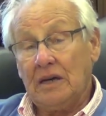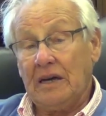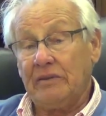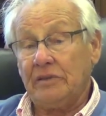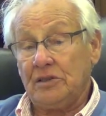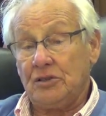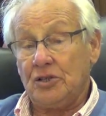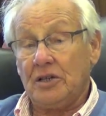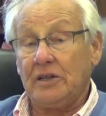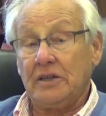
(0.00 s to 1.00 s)
have in
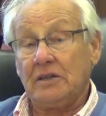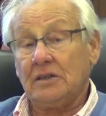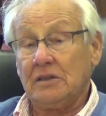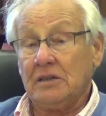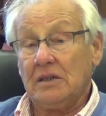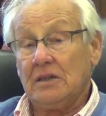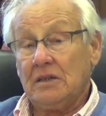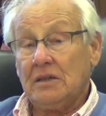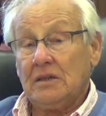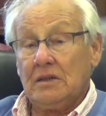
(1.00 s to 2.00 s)
China,
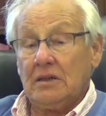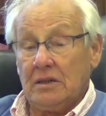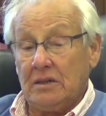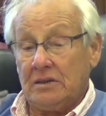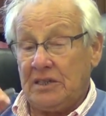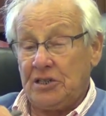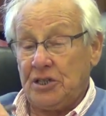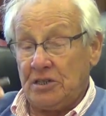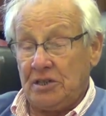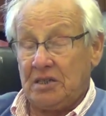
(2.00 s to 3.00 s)

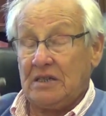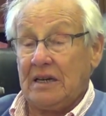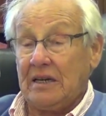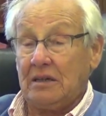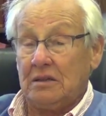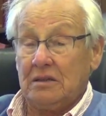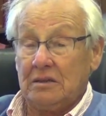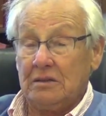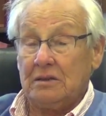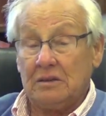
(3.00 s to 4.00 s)
dishes stacked,